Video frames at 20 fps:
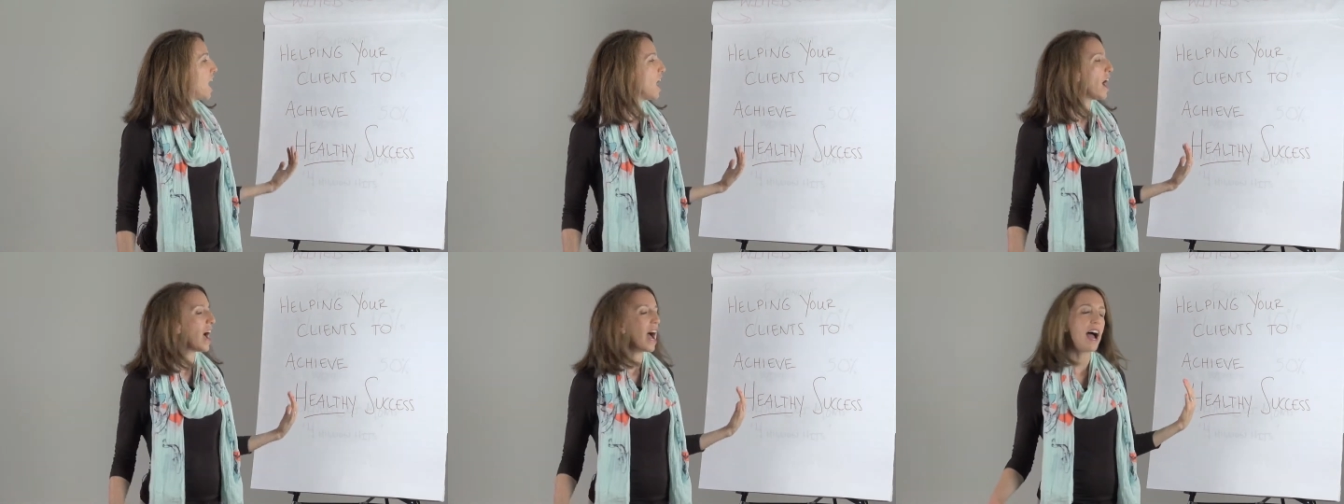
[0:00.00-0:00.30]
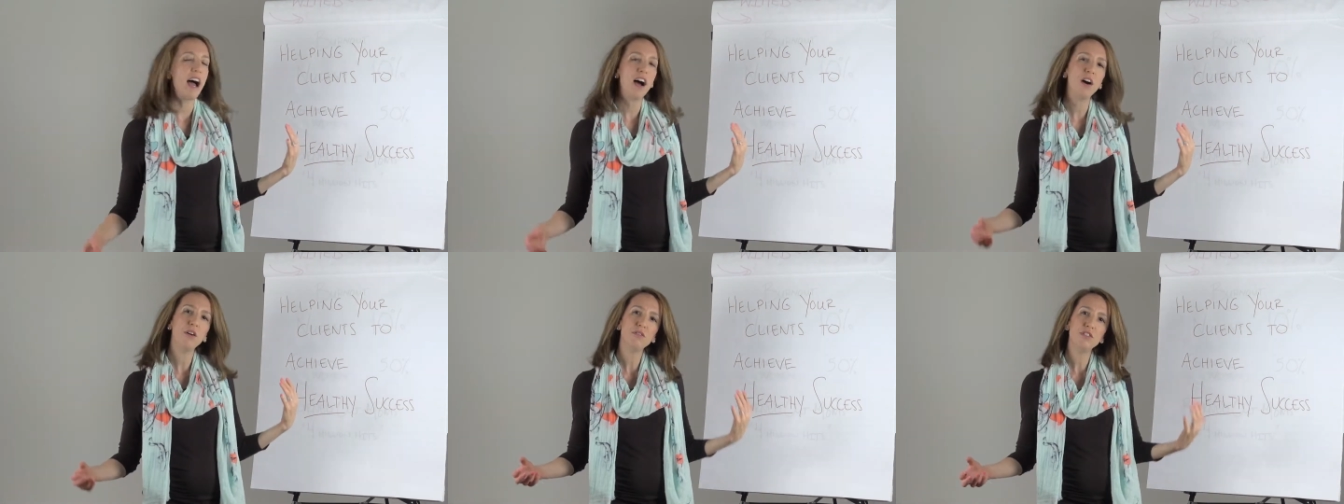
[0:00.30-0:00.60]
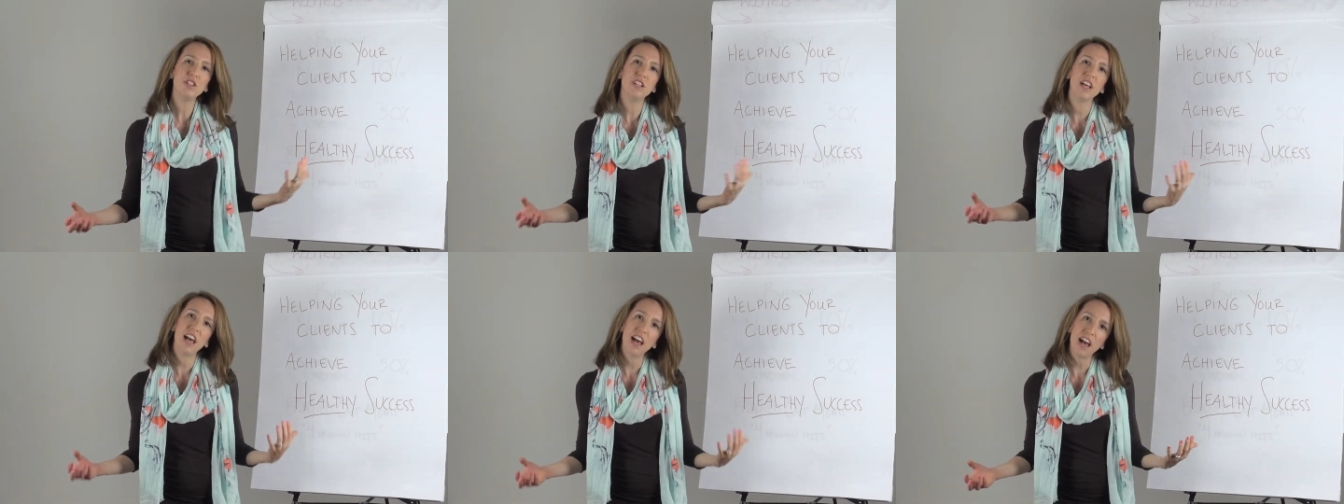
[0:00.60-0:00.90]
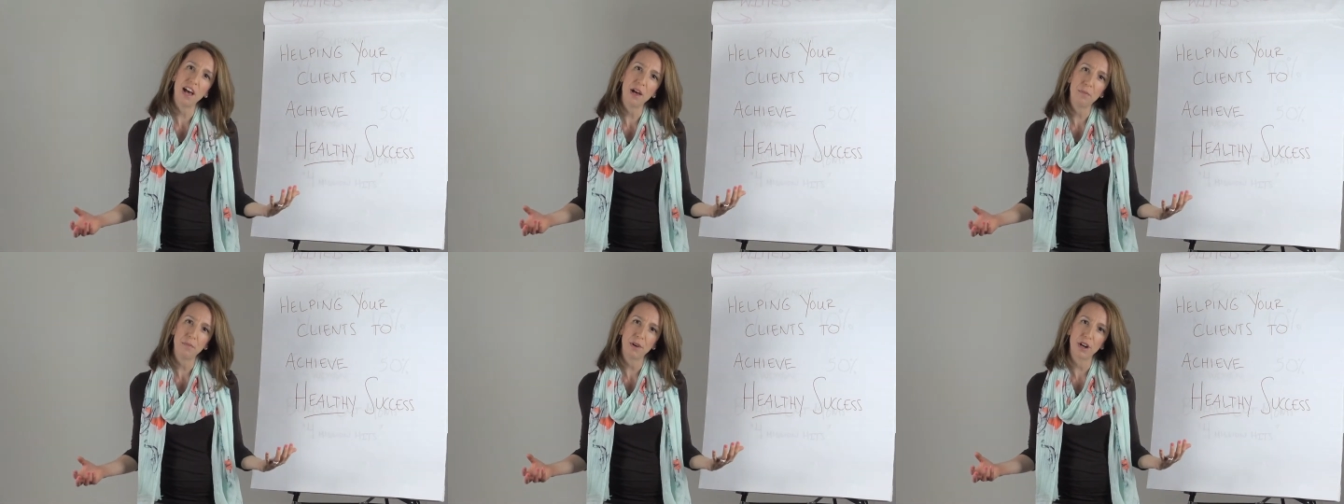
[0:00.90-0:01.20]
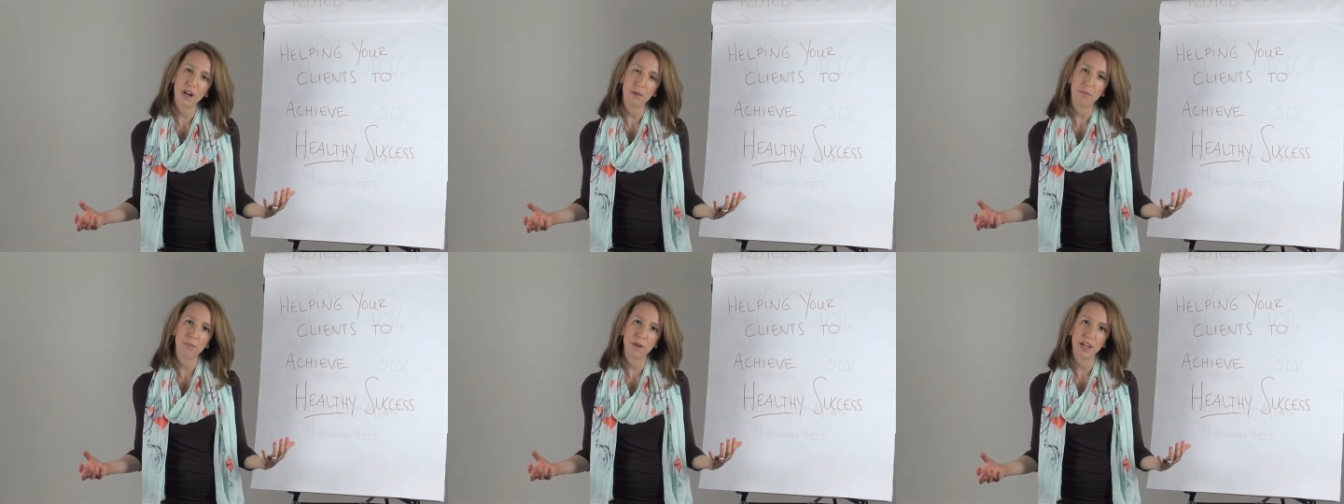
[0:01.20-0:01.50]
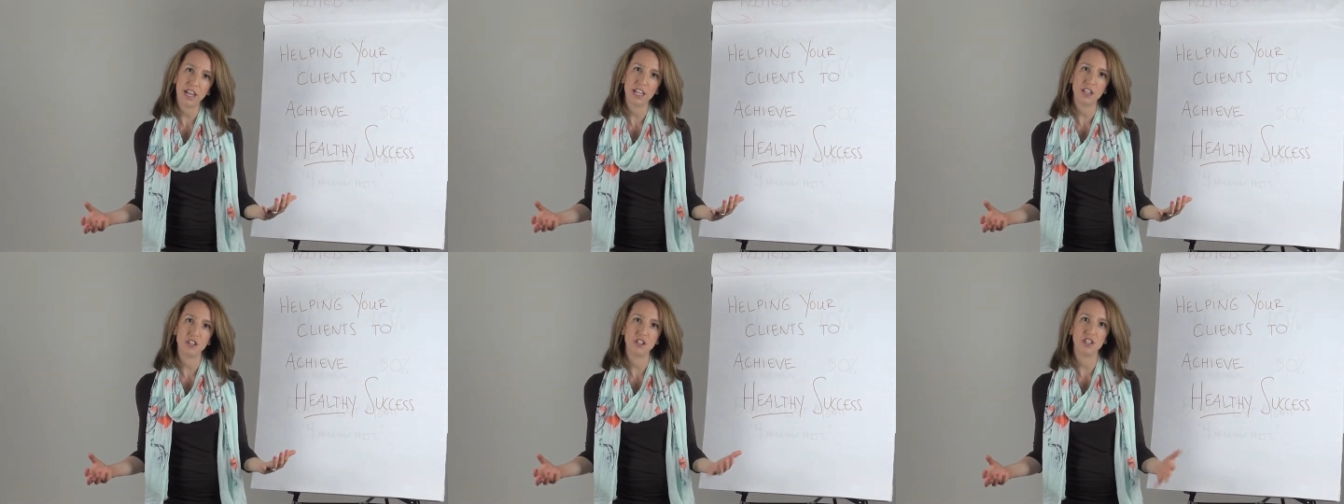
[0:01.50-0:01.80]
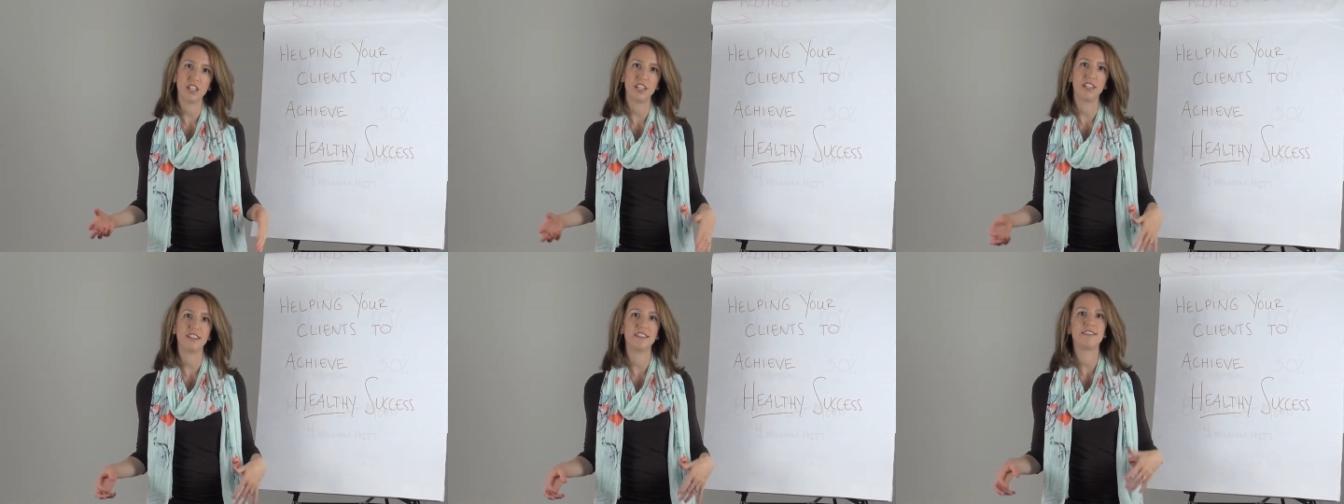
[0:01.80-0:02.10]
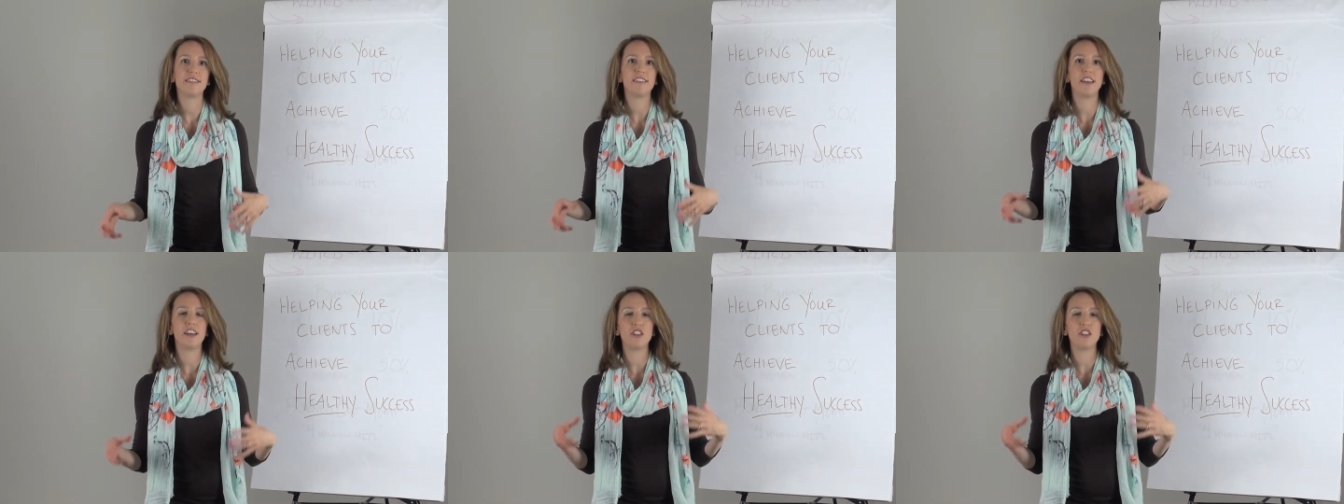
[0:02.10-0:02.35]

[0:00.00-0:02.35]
how to help our patients